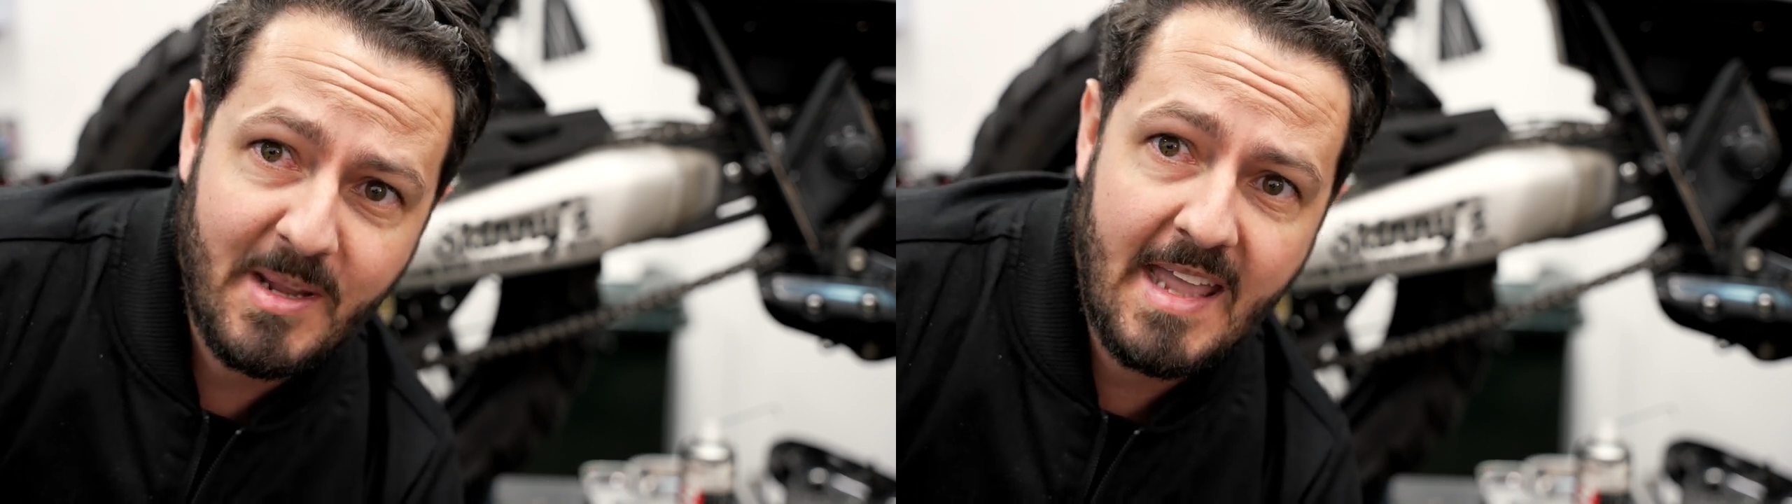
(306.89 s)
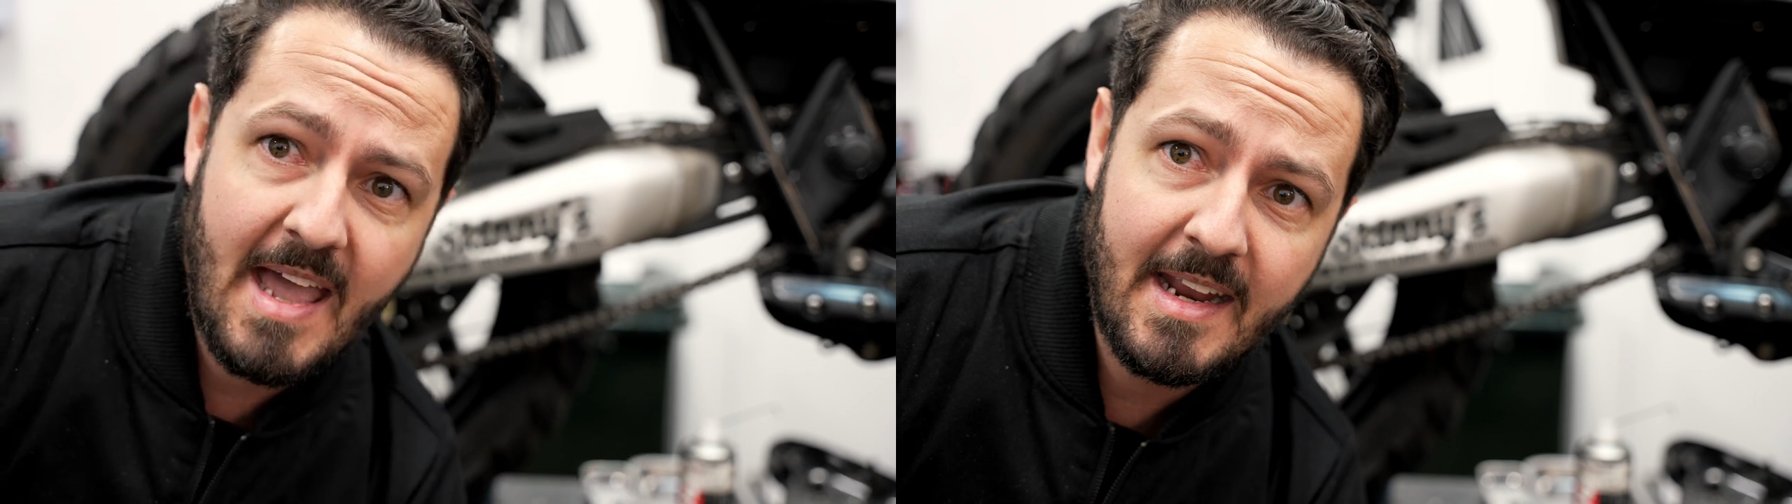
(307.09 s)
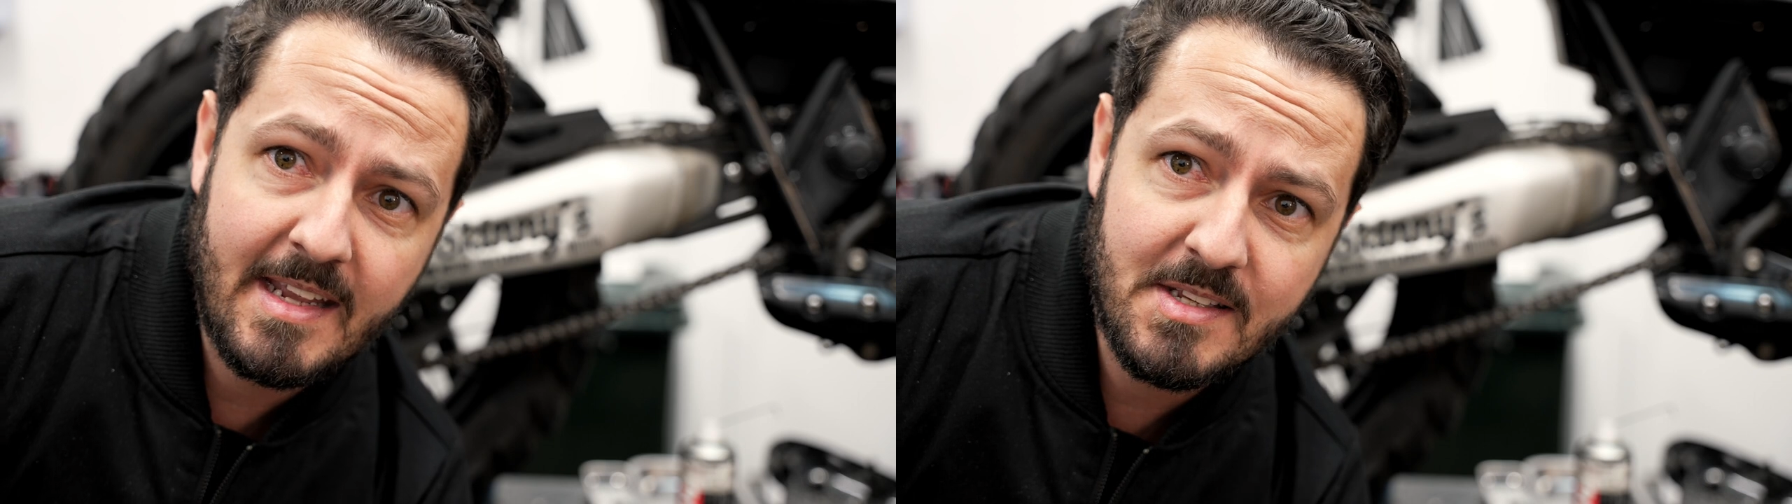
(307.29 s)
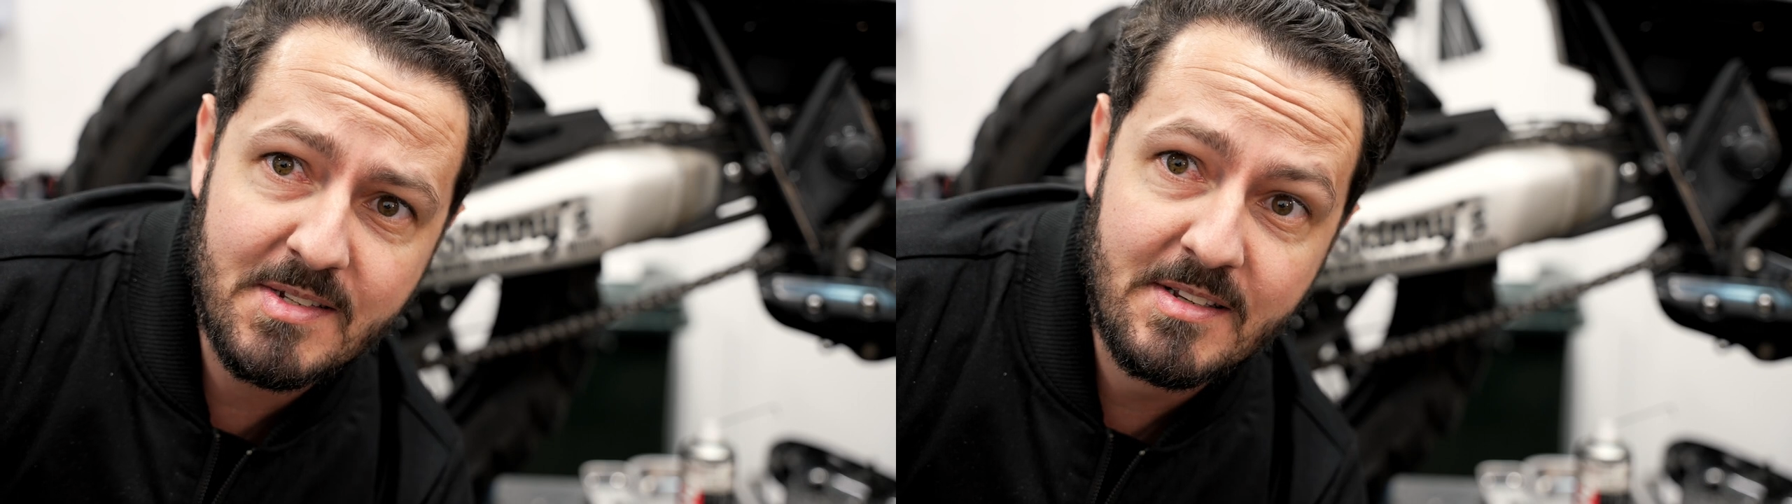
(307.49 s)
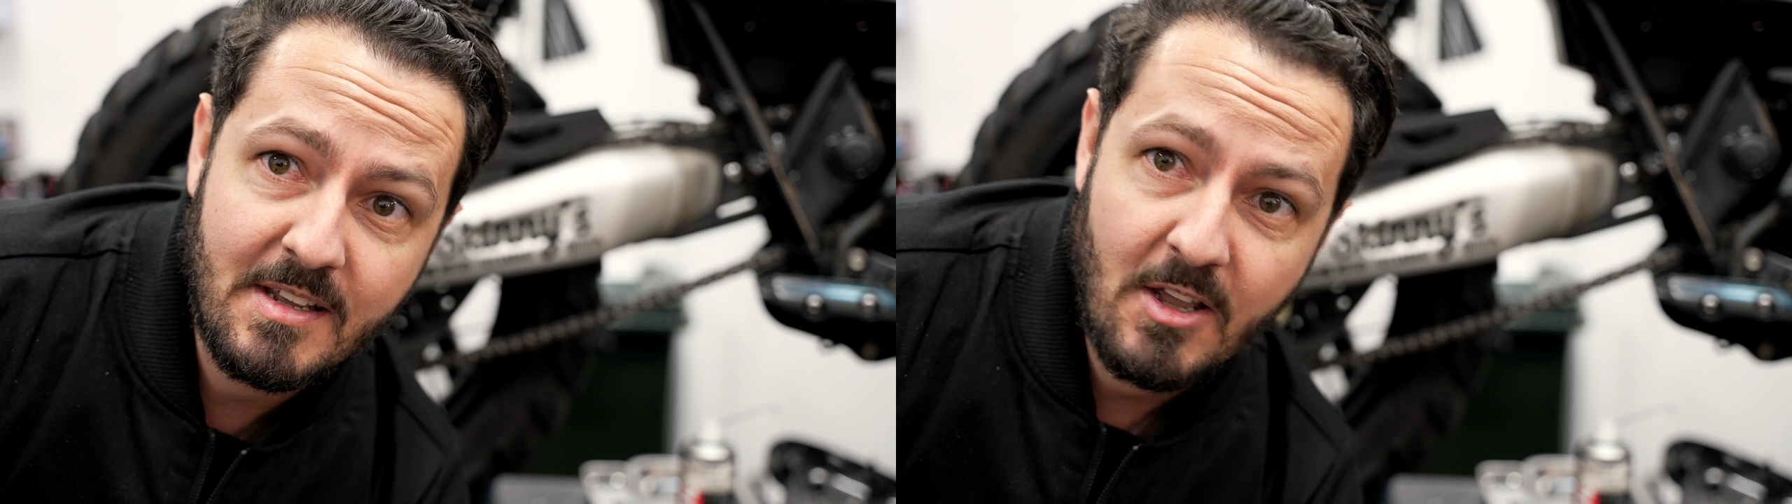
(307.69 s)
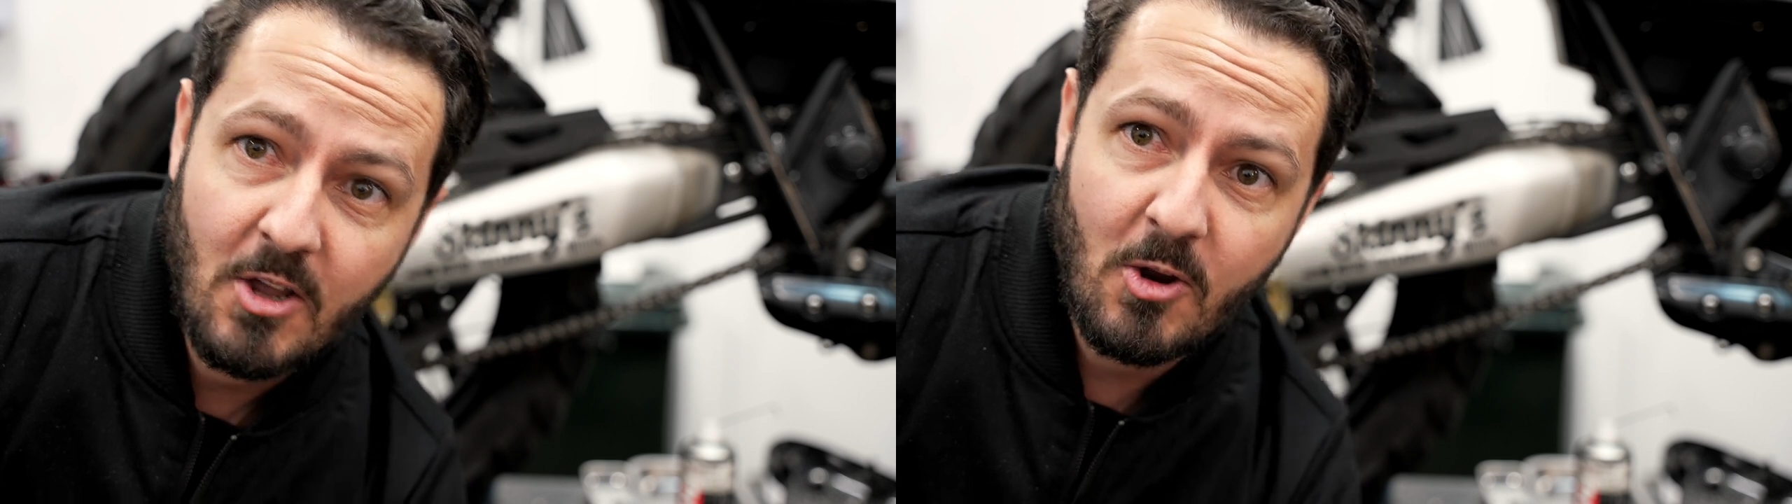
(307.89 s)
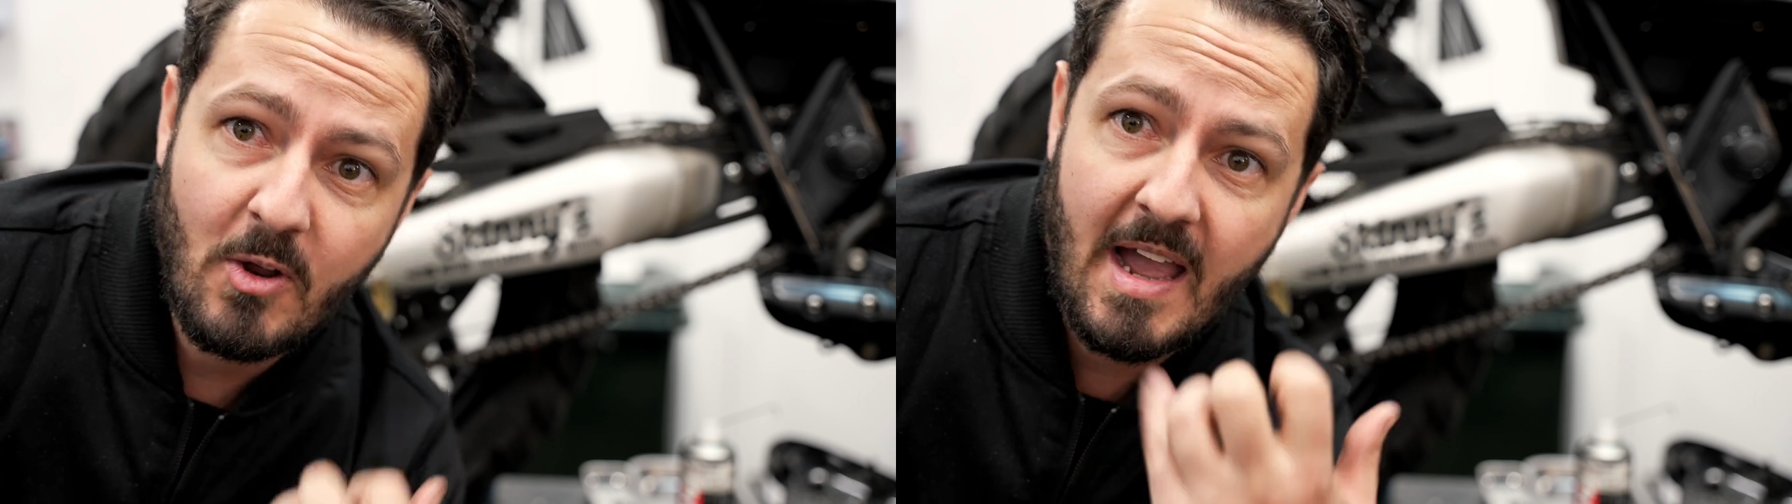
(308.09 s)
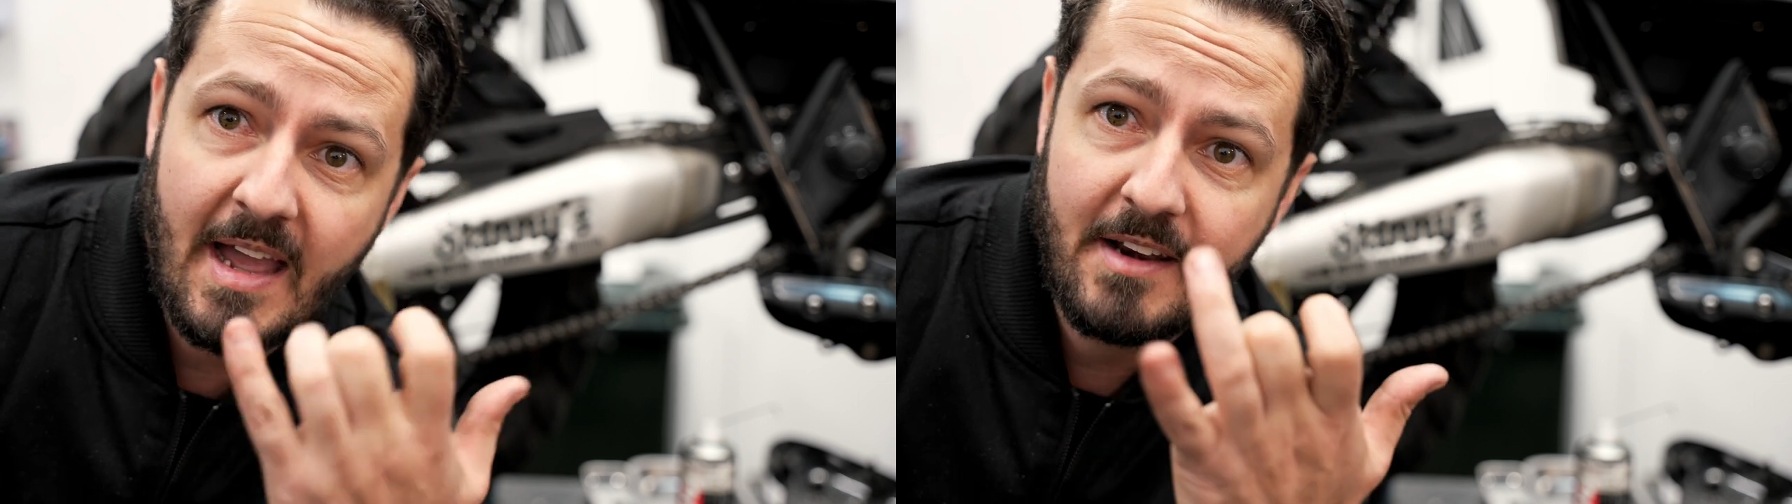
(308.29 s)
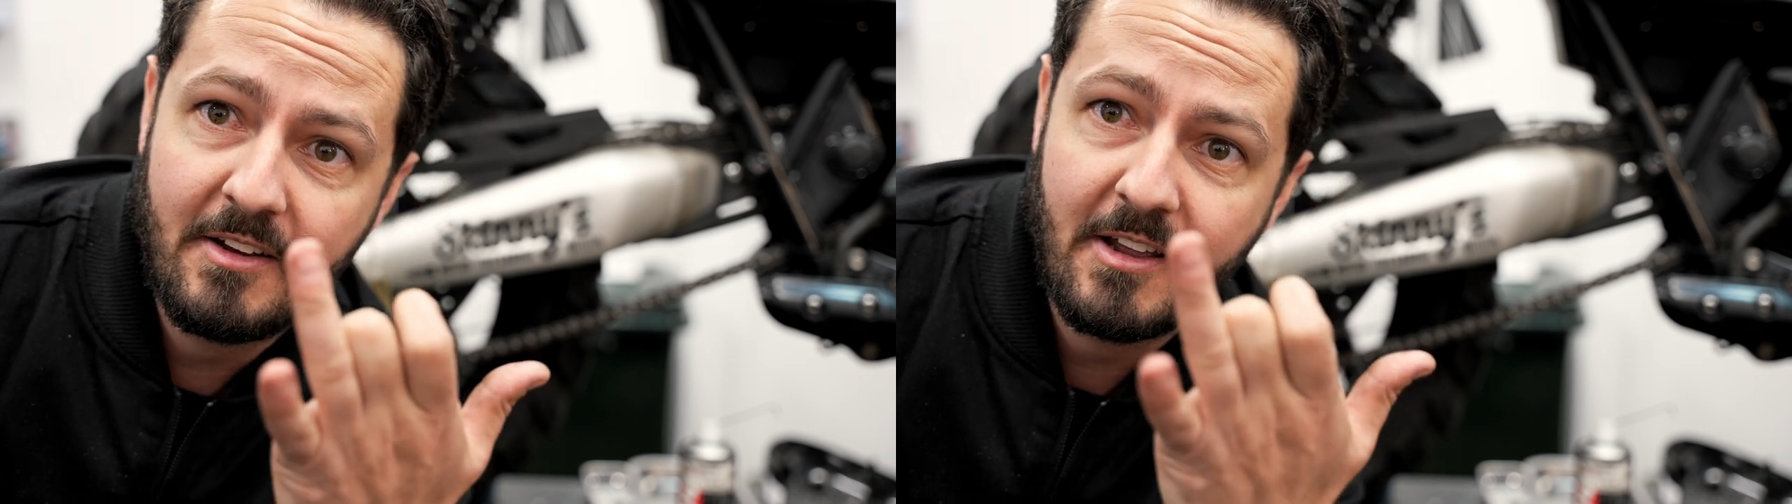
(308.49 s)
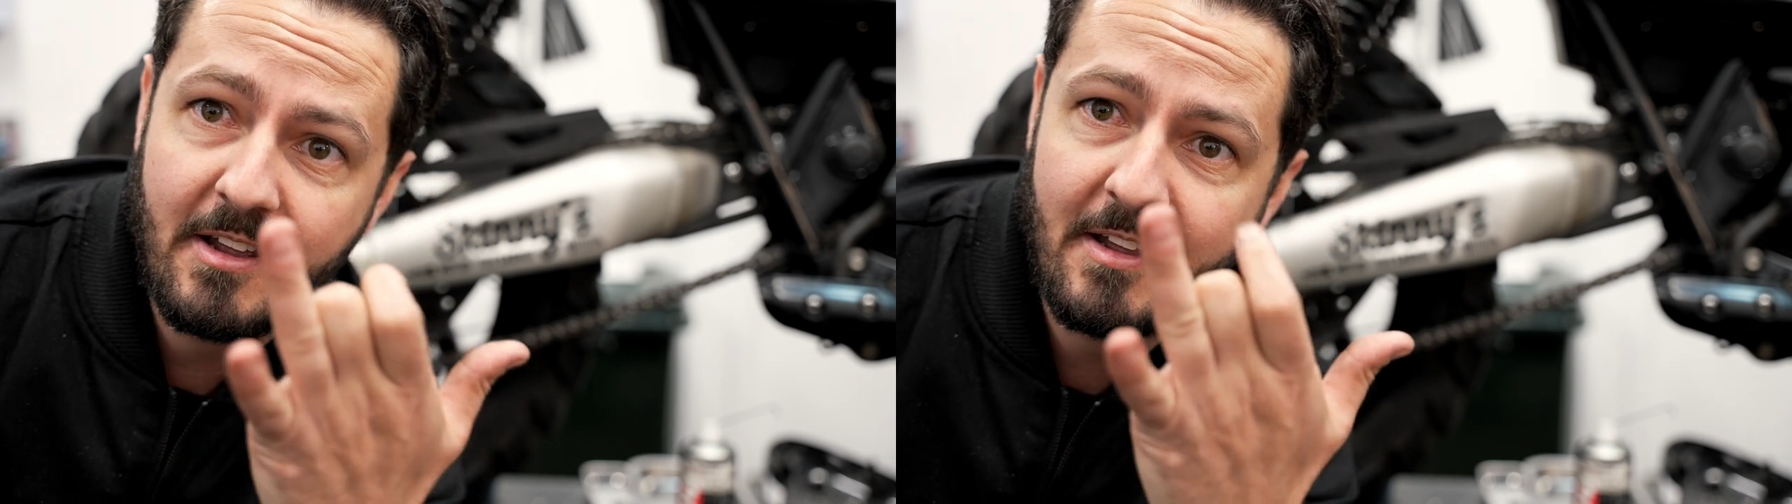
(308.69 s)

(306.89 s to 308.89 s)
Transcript: mechanics who had